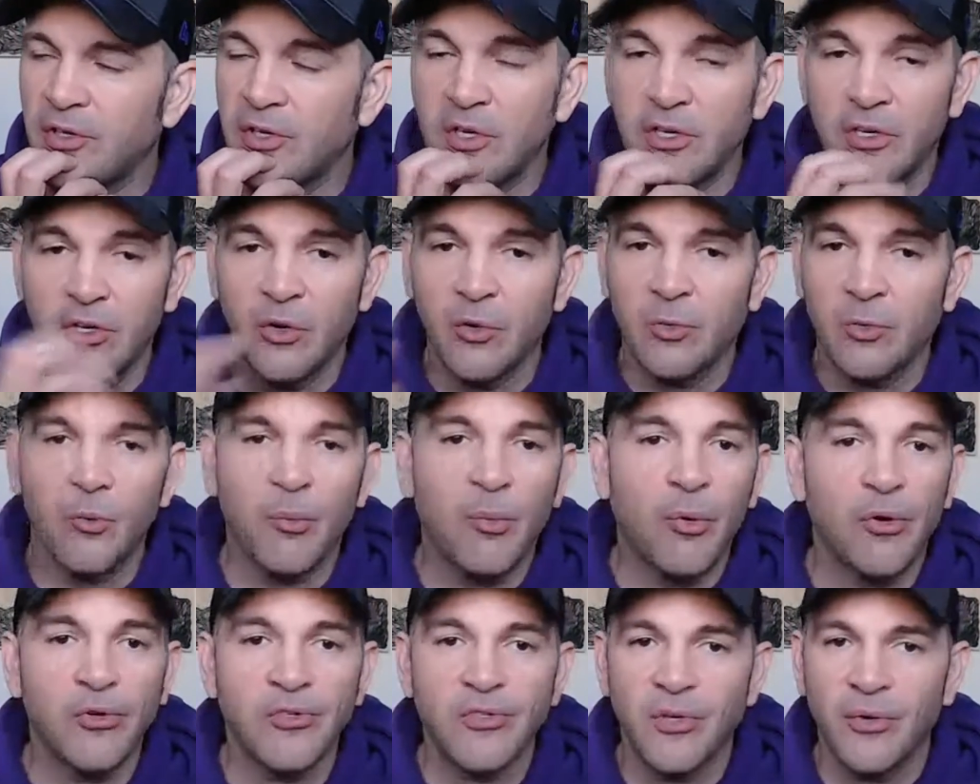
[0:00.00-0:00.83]

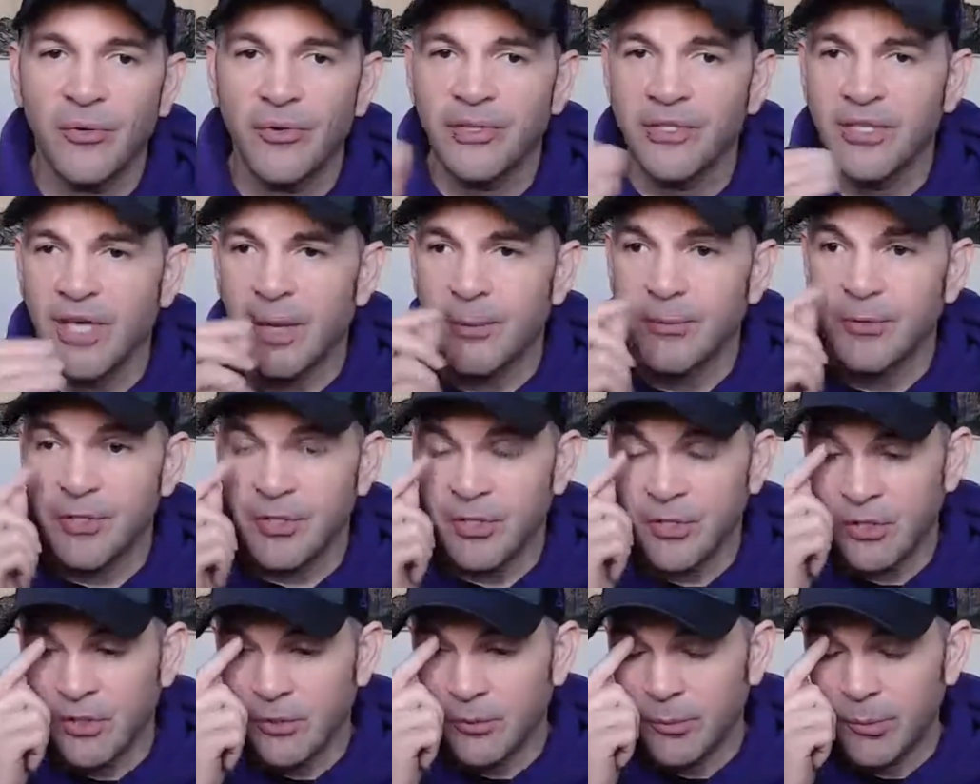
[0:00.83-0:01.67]
reports are always
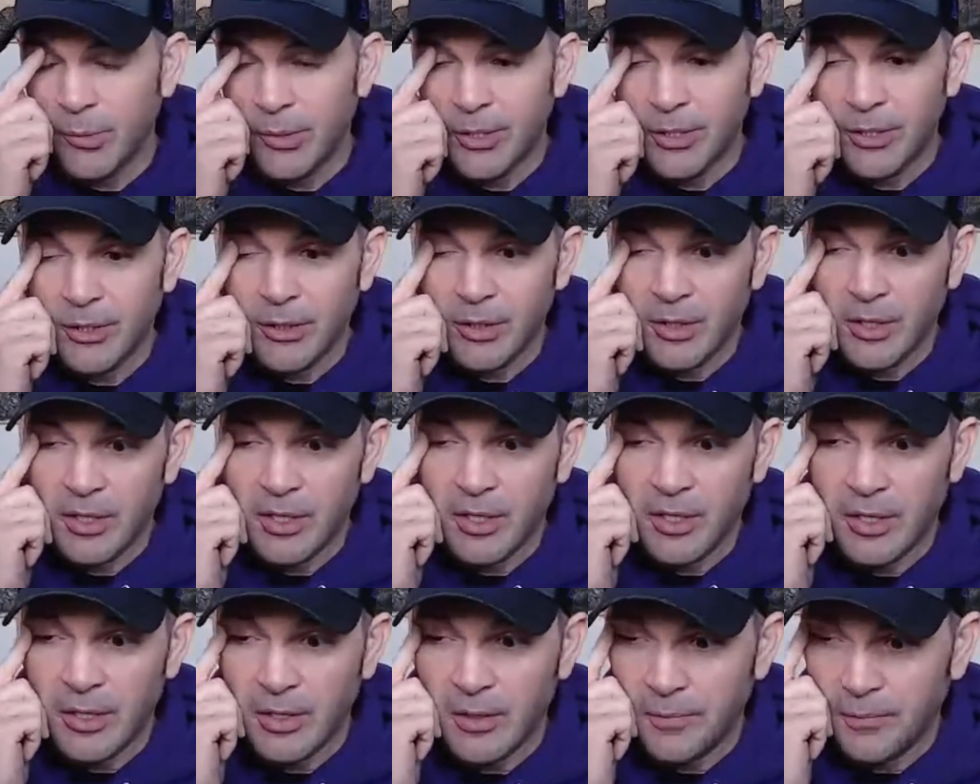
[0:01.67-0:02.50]
optional,
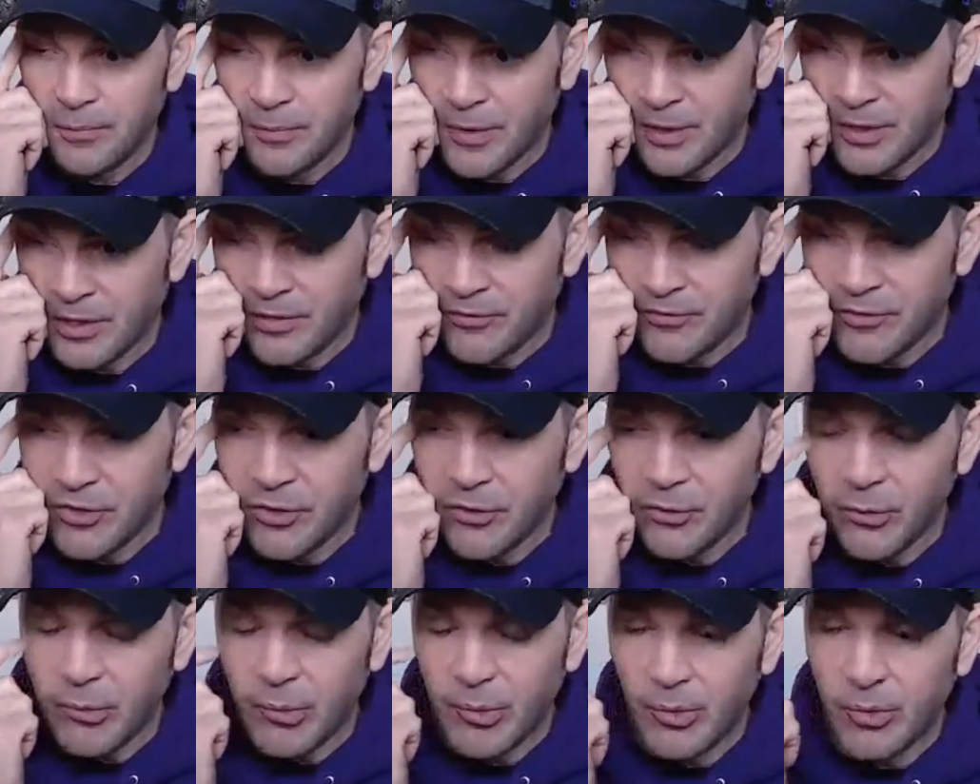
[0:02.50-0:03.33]
but I'd
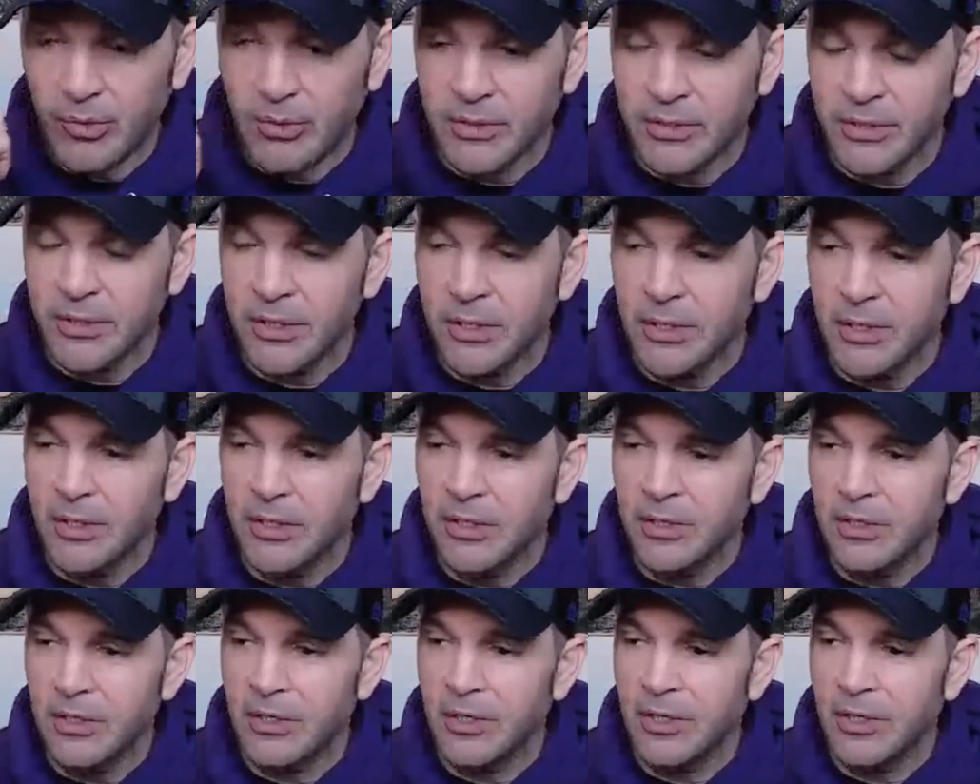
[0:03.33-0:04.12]
love to hear reports.